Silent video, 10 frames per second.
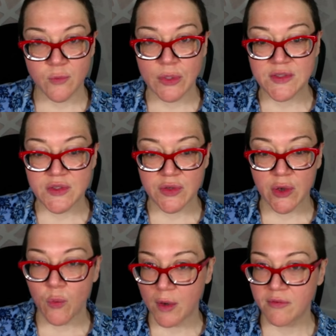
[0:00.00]
Wig Studio
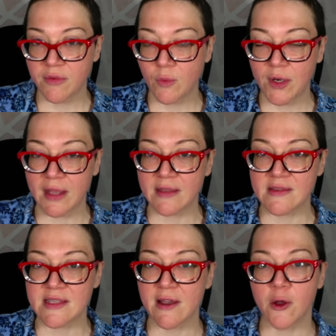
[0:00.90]
One, from what I can
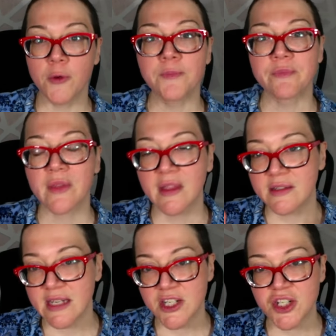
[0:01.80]
tell,
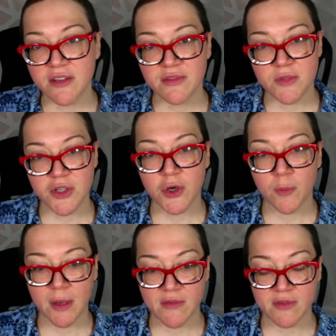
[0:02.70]
Nisha from Sugar
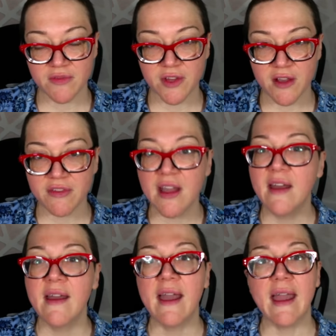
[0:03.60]
Puff and Fluff,
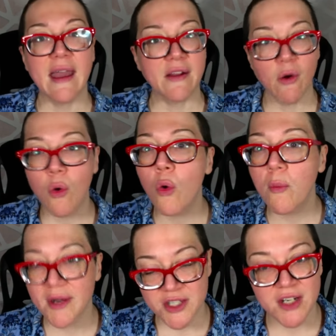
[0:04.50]
and a whole
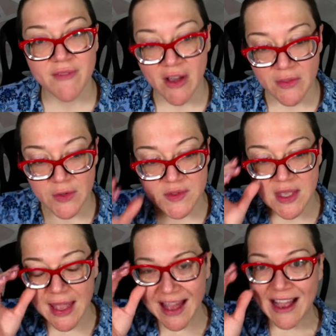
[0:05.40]
bunch of others.
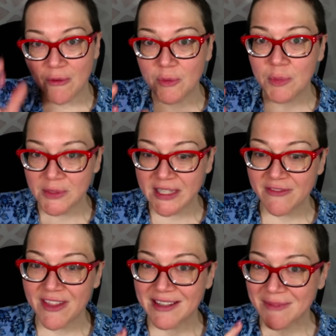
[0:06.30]
I would
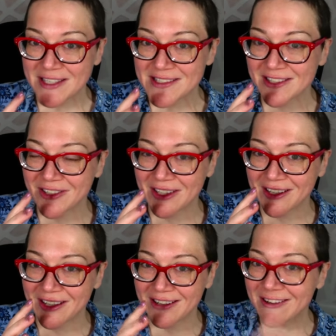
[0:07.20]
believe that
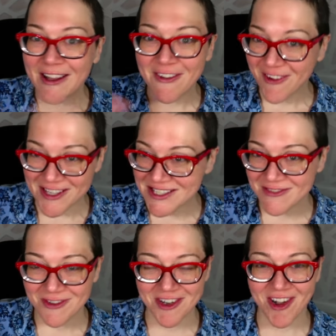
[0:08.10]
basically none of us
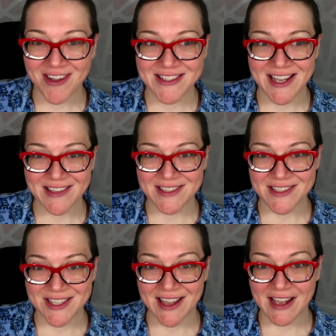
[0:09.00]
were
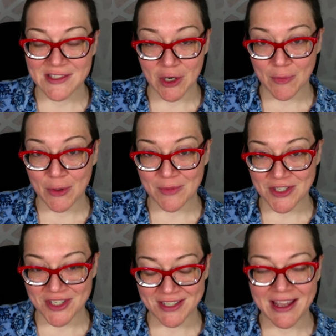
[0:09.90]
contacted to ask our
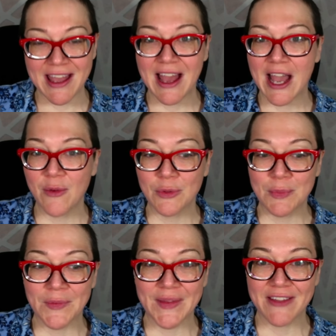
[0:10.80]
permission. I would
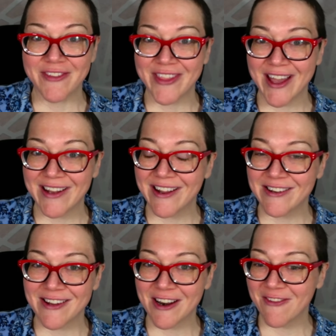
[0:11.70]
believe that
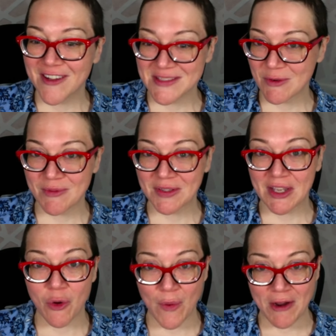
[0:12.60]
none of us were really
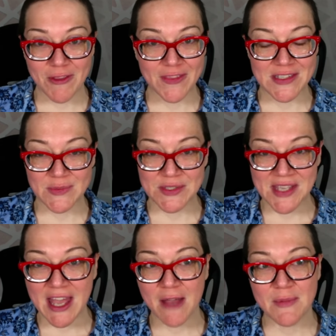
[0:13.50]
aware that this was
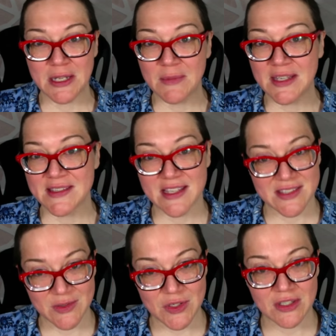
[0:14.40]
happening, because that's
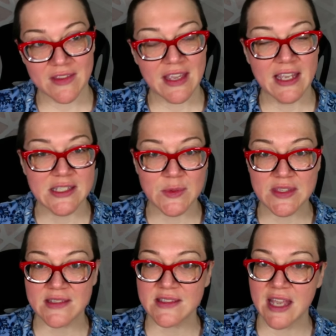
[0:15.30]
usually the case with
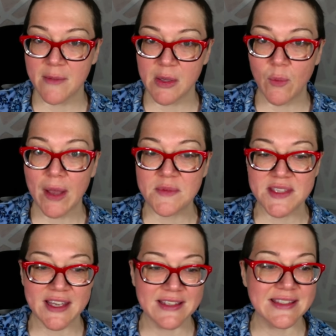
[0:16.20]
these scammy
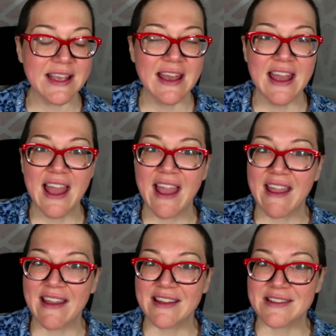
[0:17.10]
websites.
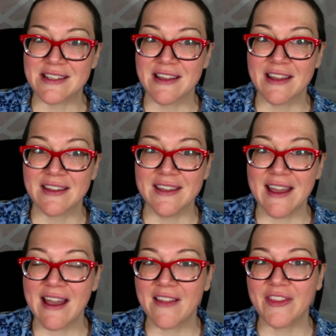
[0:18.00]
And
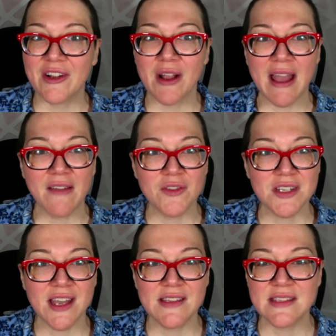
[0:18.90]
yeah, they're
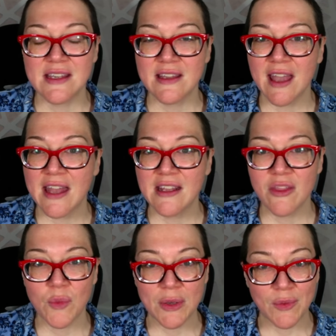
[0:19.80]
advertising any
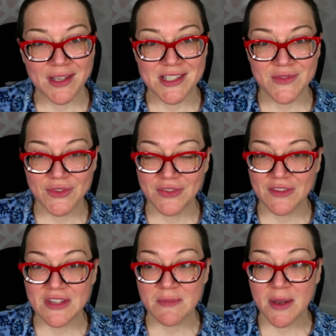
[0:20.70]
three wigs for
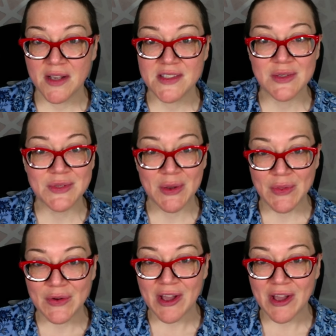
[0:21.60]
fifty bucks. You know they're